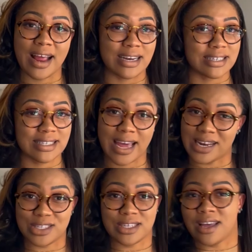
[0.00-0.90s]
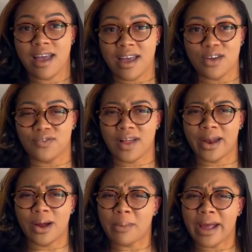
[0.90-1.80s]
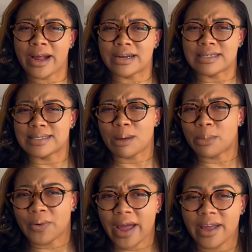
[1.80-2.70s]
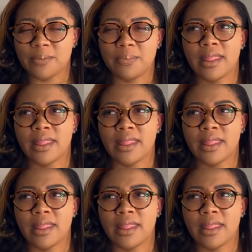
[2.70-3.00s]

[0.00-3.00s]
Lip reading: I decided to flat iron my hair in the summer, right?